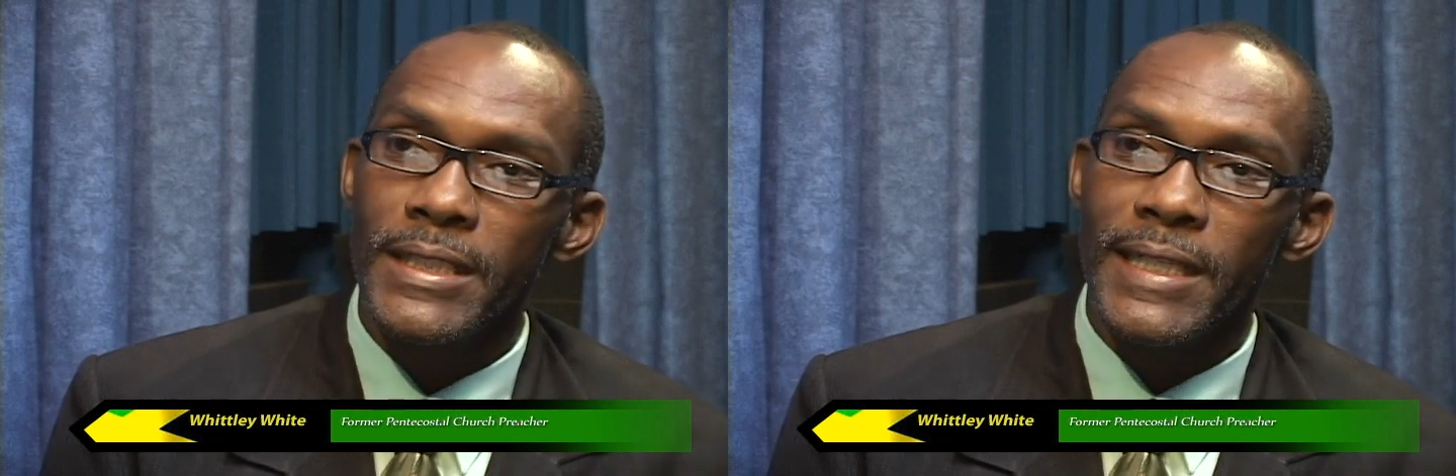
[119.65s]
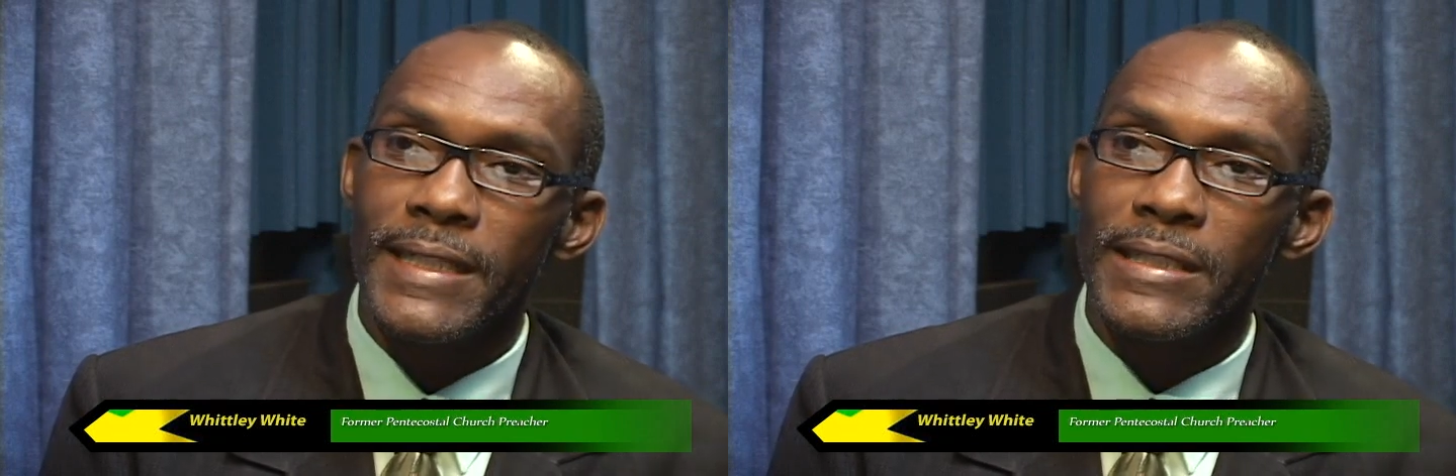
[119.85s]

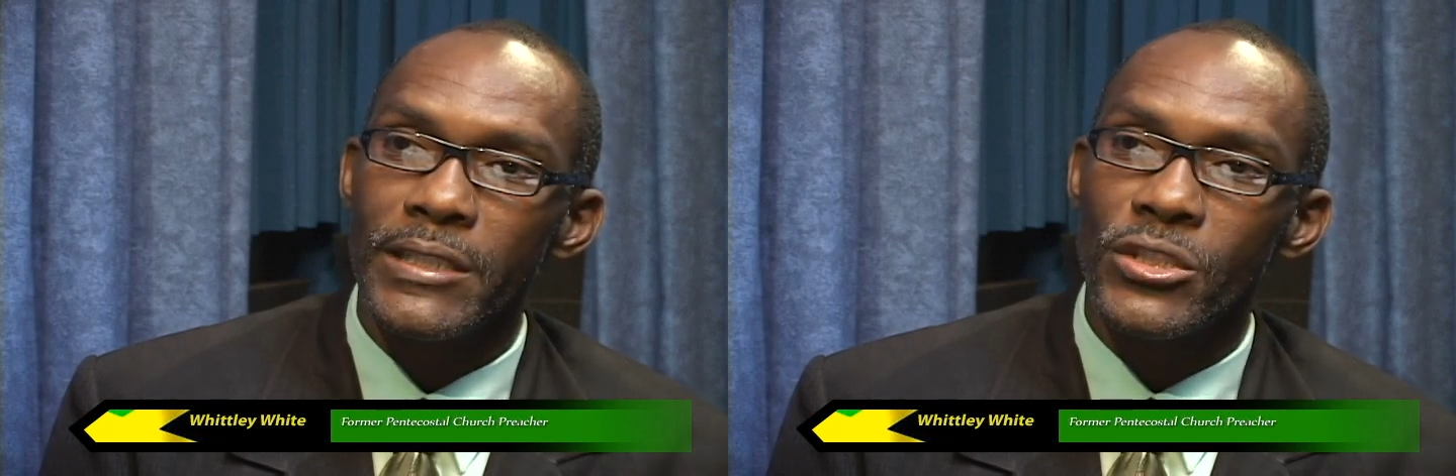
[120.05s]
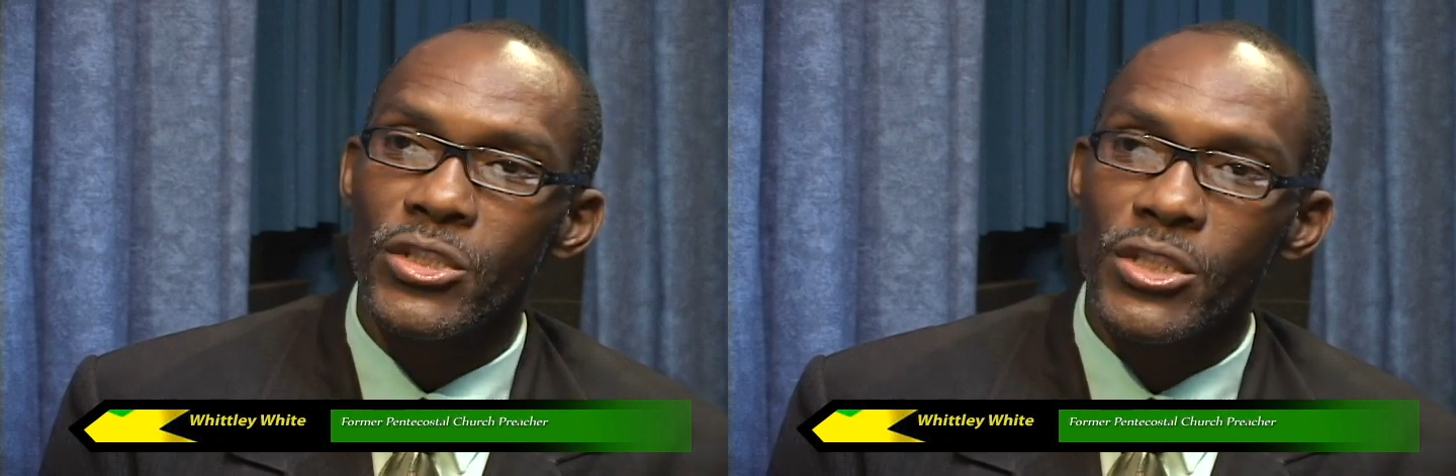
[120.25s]
and the
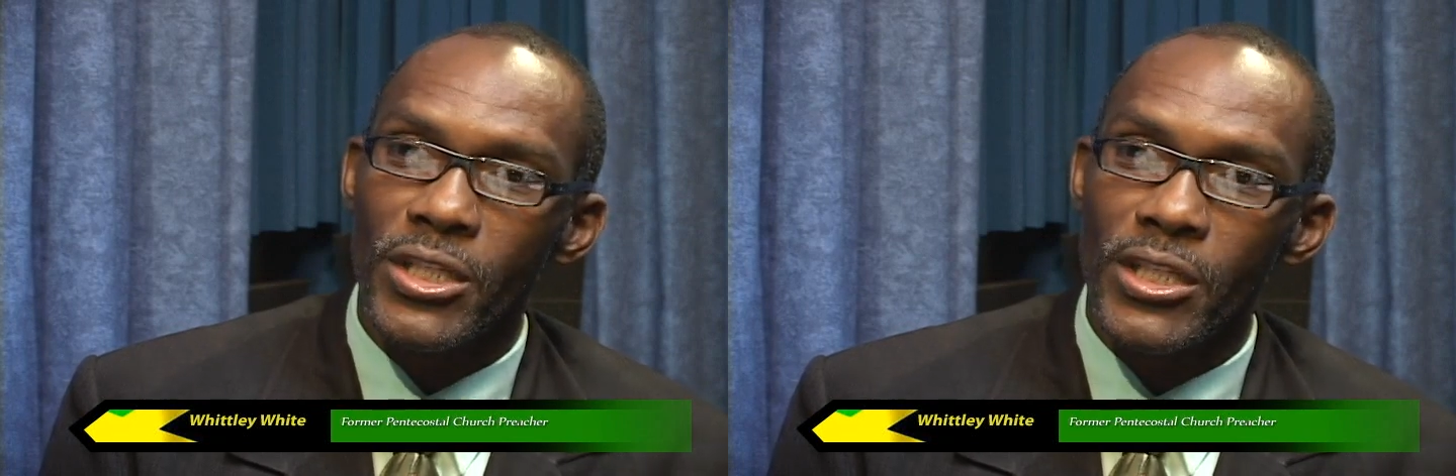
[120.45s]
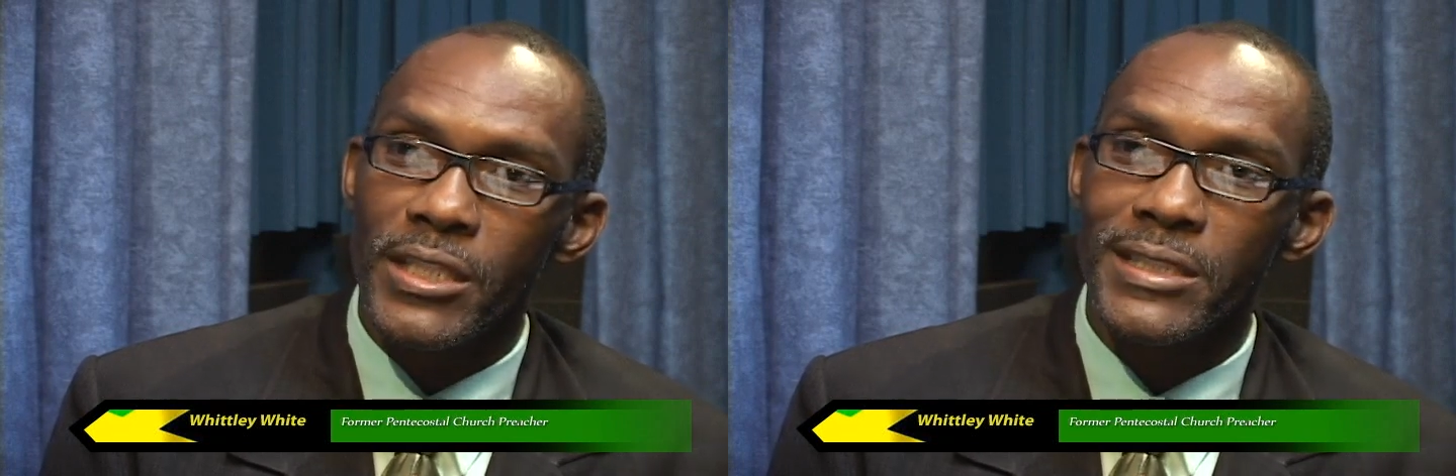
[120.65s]

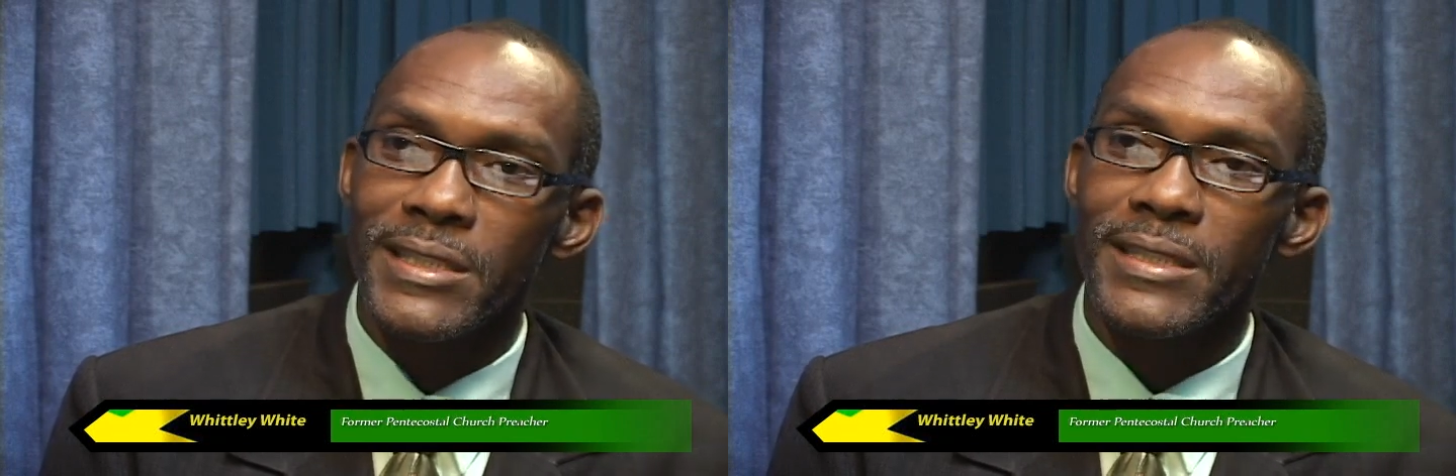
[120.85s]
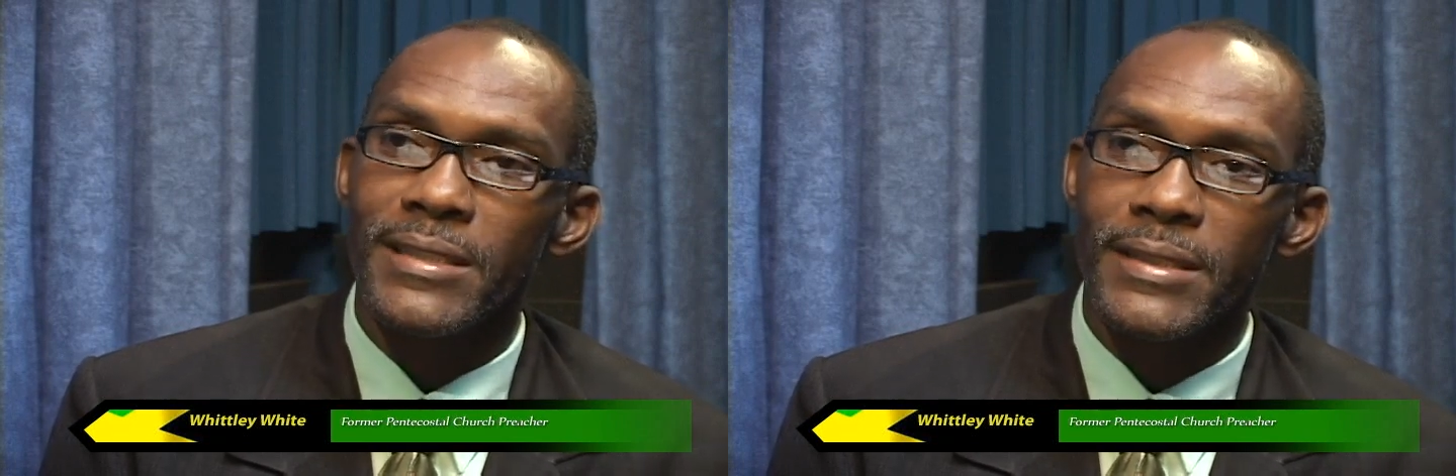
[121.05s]

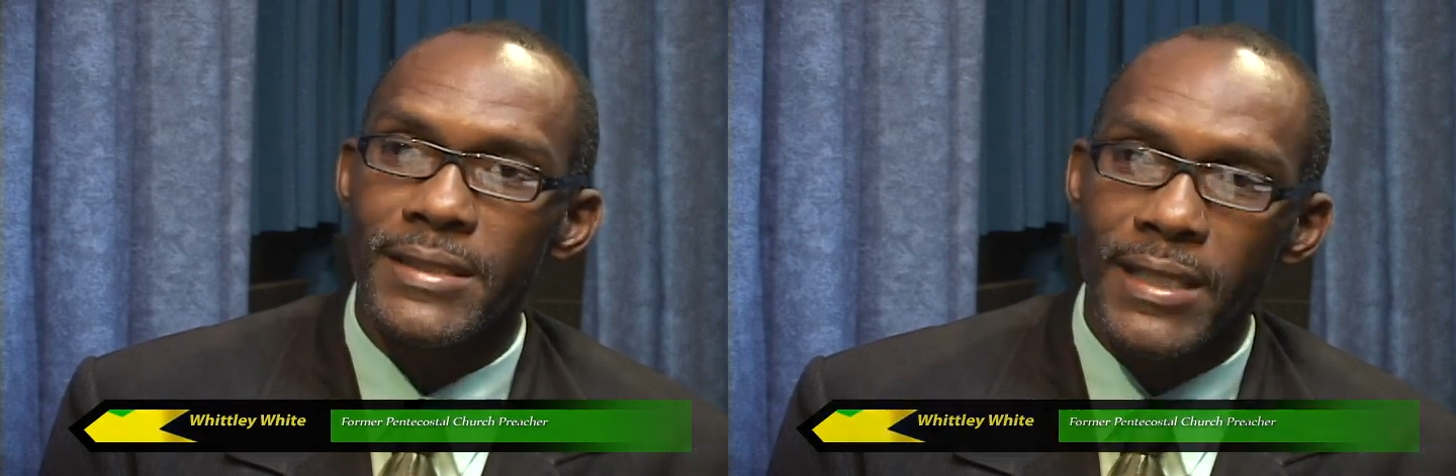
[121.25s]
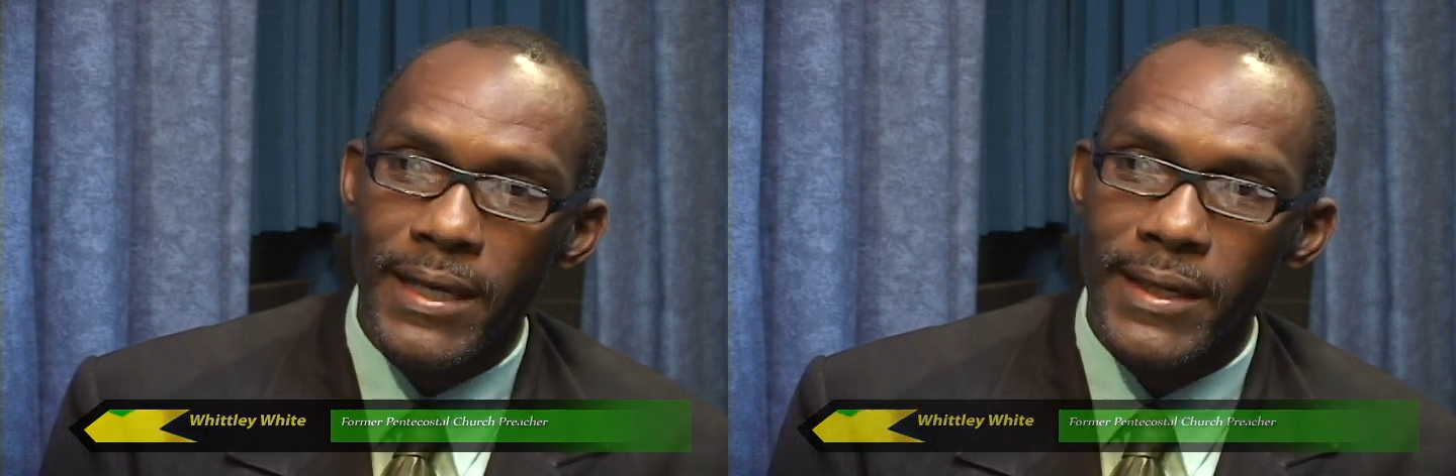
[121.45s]
church
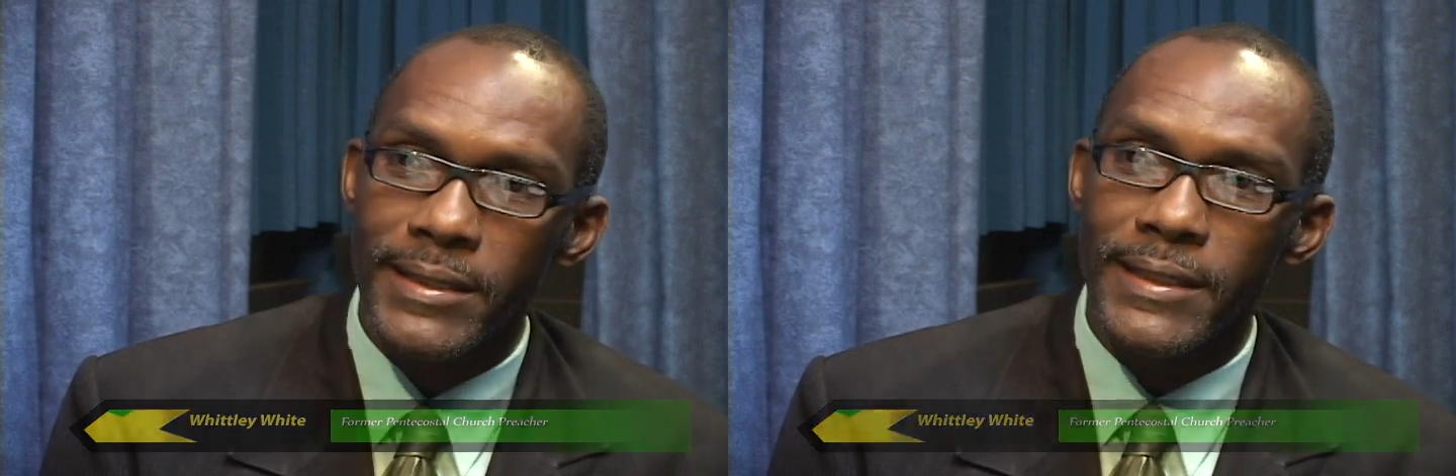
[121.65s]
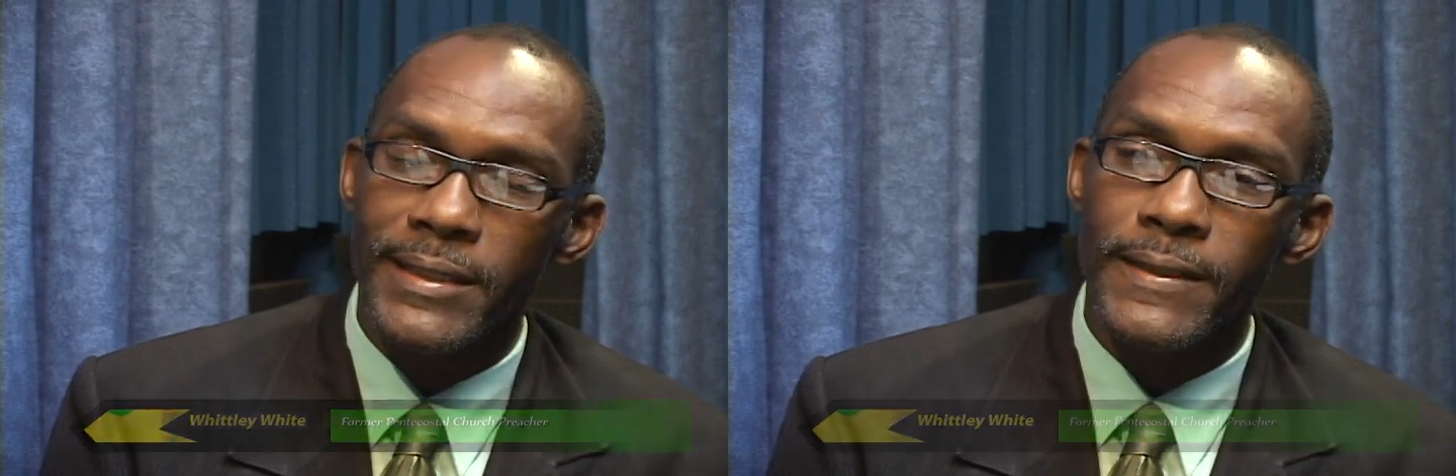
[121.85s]

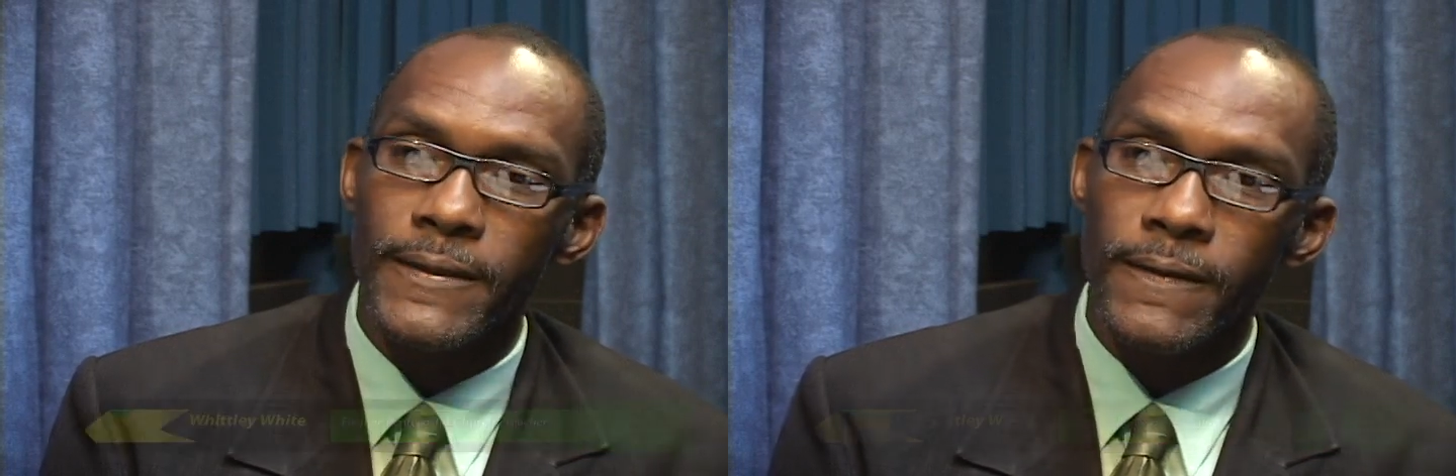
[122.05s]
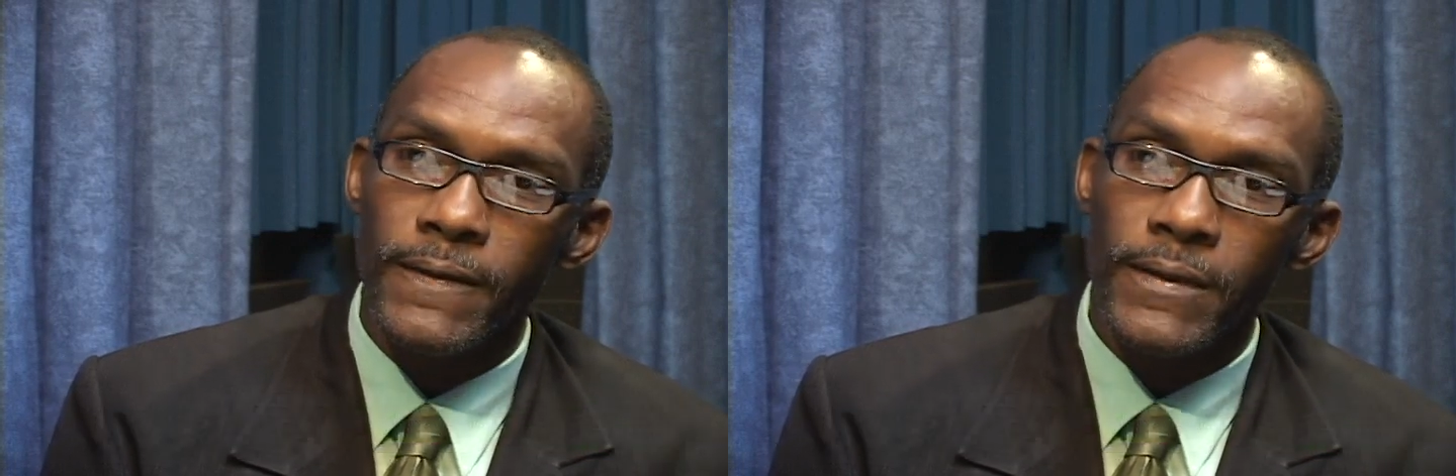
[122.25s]
started
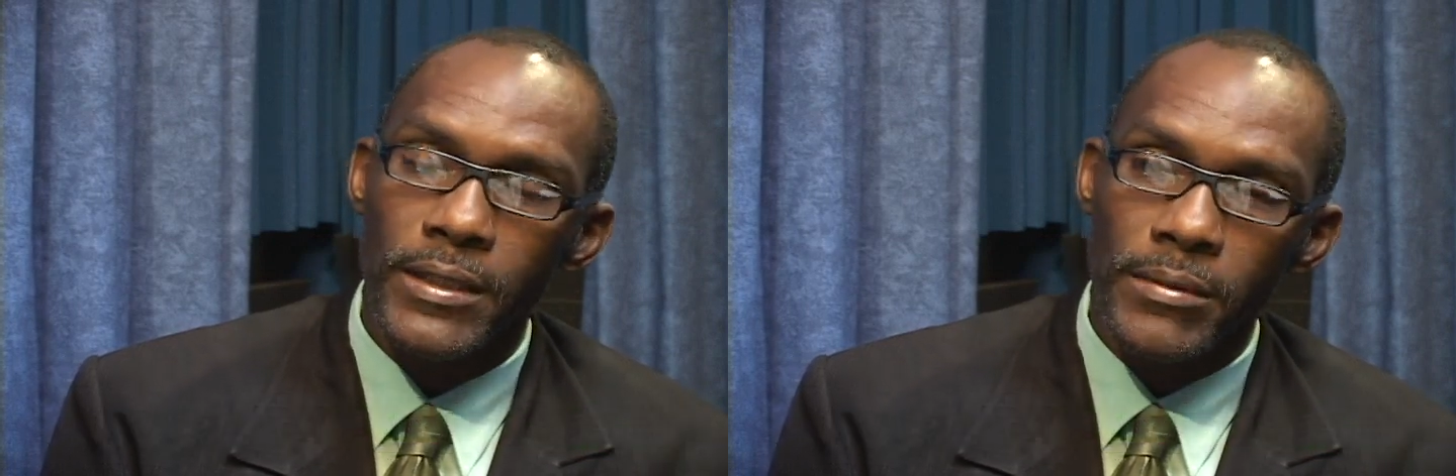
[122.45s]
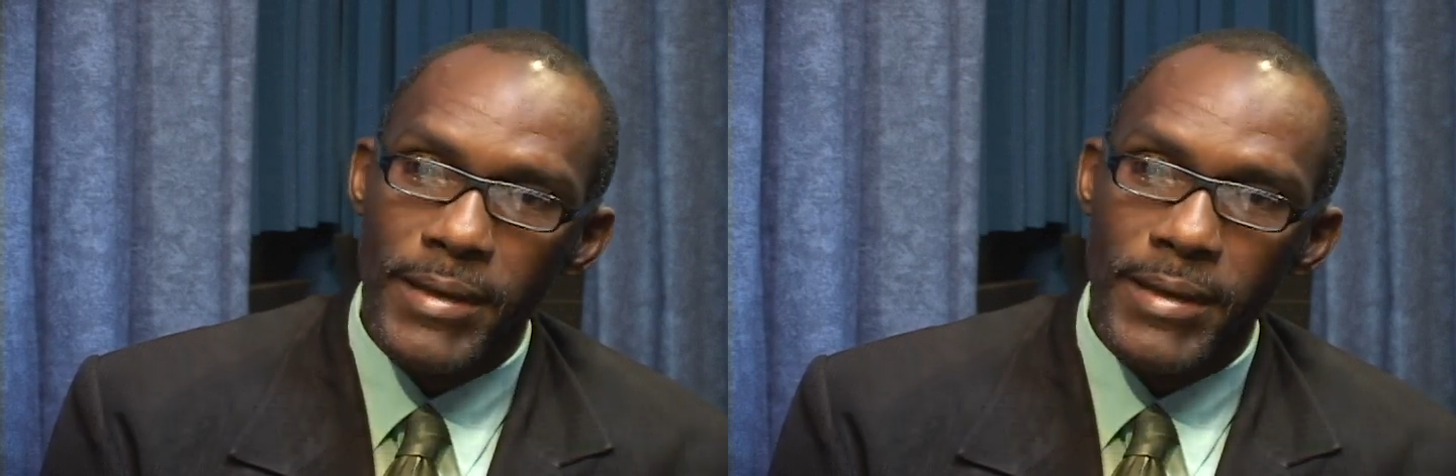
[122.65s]
in